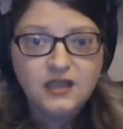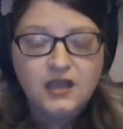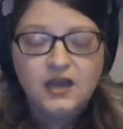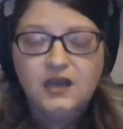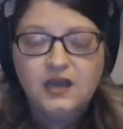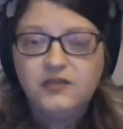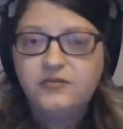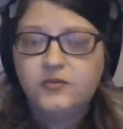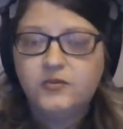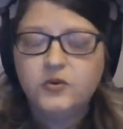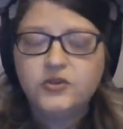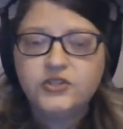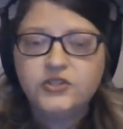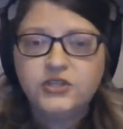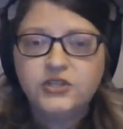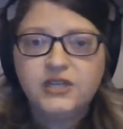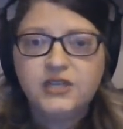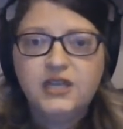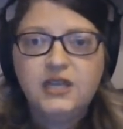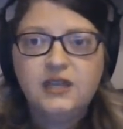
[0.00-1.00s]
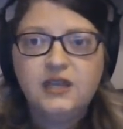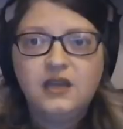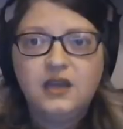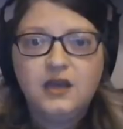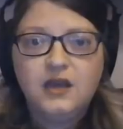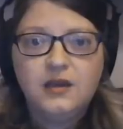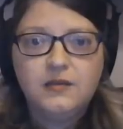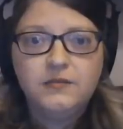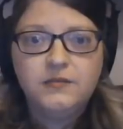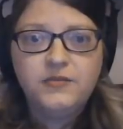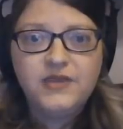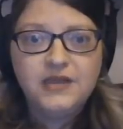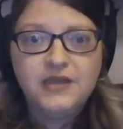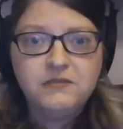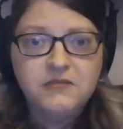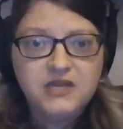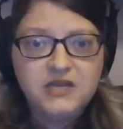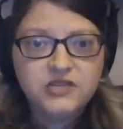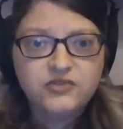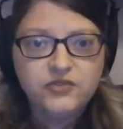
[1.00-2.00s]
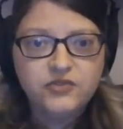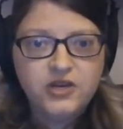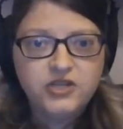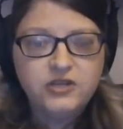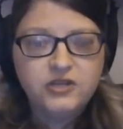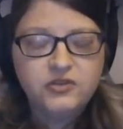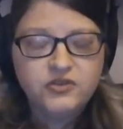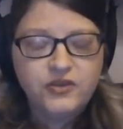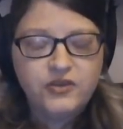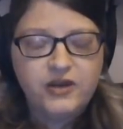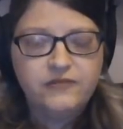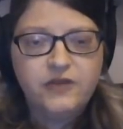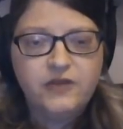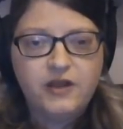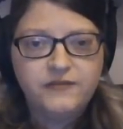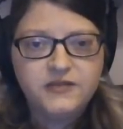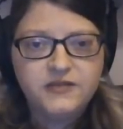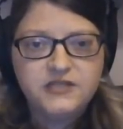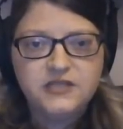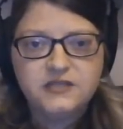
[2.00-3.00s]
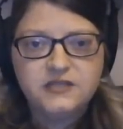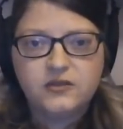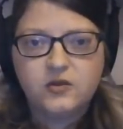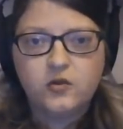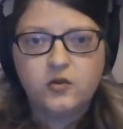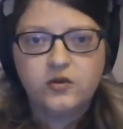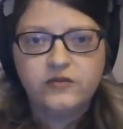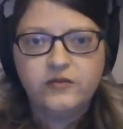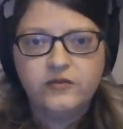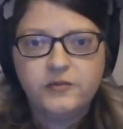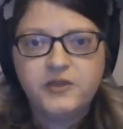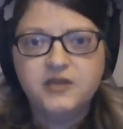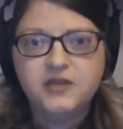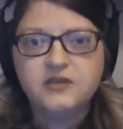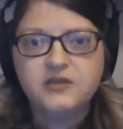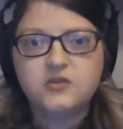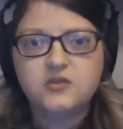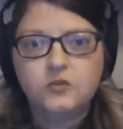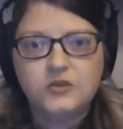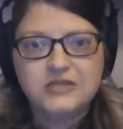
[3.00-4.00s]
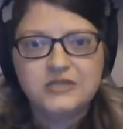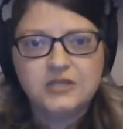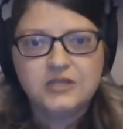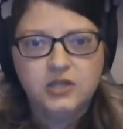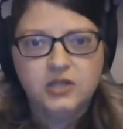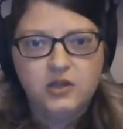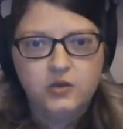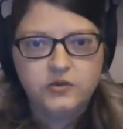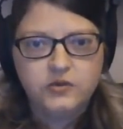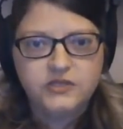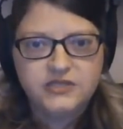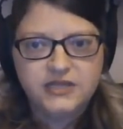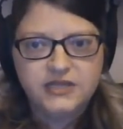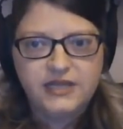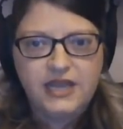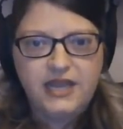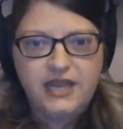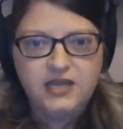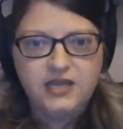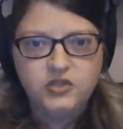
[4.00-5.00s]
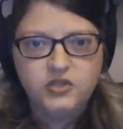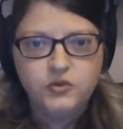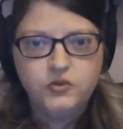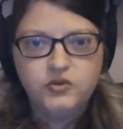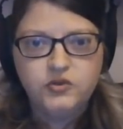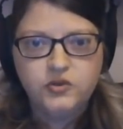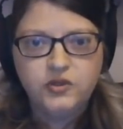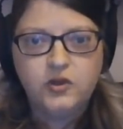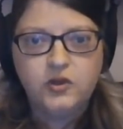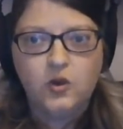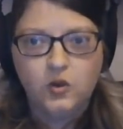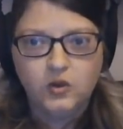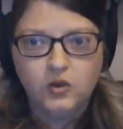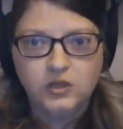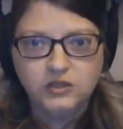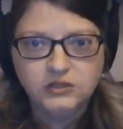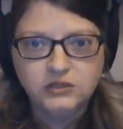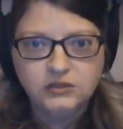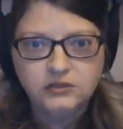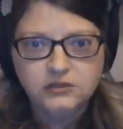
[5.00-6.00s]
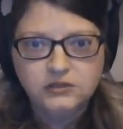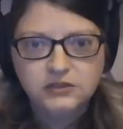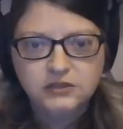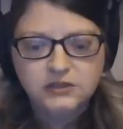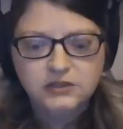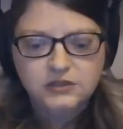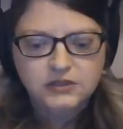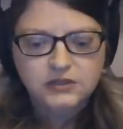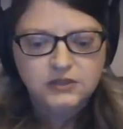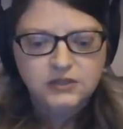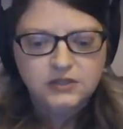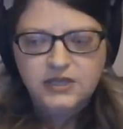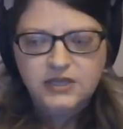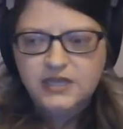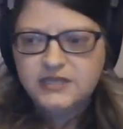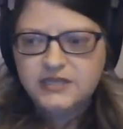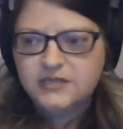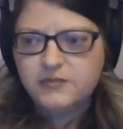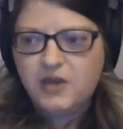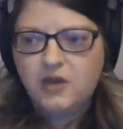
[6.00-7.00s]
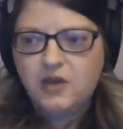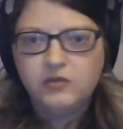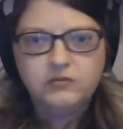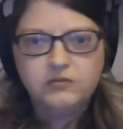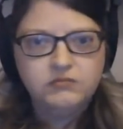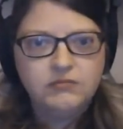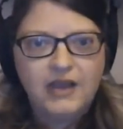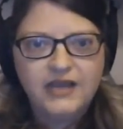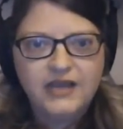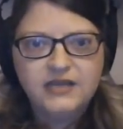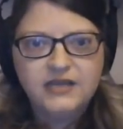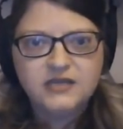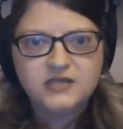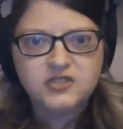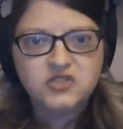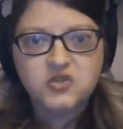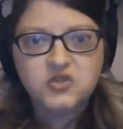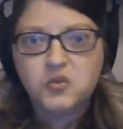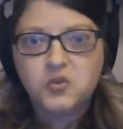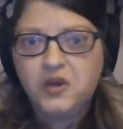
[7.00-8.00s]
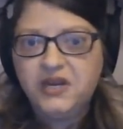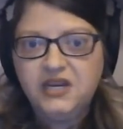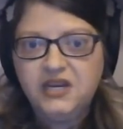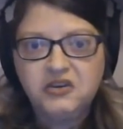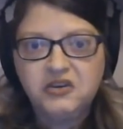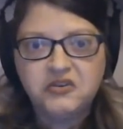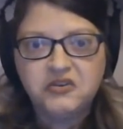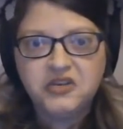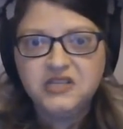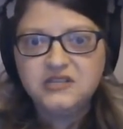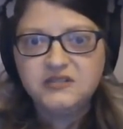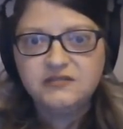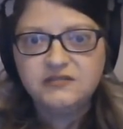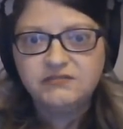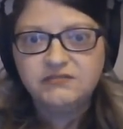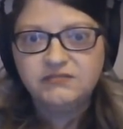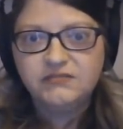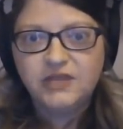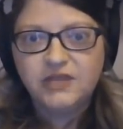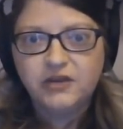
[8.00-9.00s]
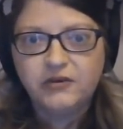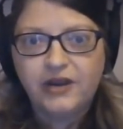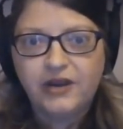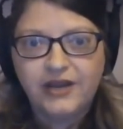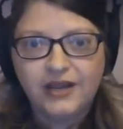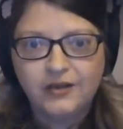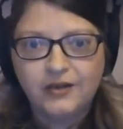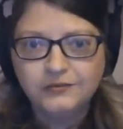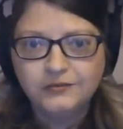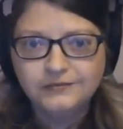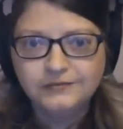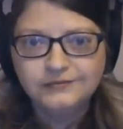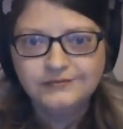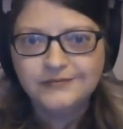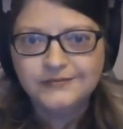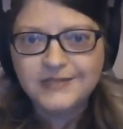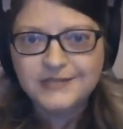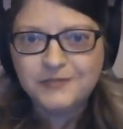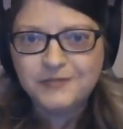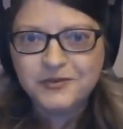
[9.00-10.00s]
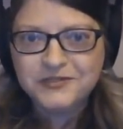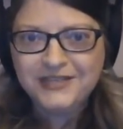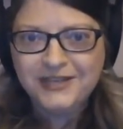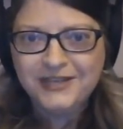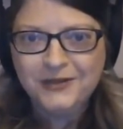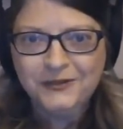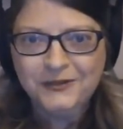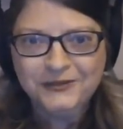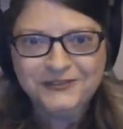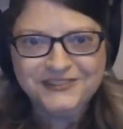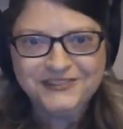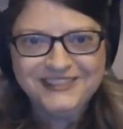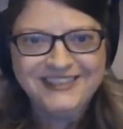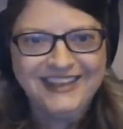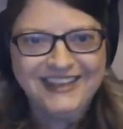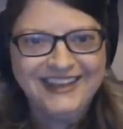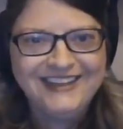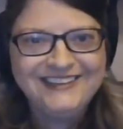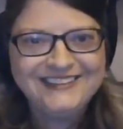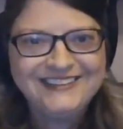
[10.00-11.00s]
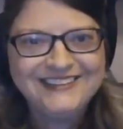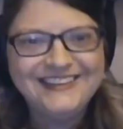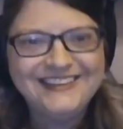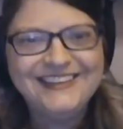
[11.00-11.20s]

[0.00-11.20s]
Unfortunately, the administrative offices of the Court of Appeals was closed today due to the cold. It's about -20 degrees here right now. It's supposed to get colder tonight.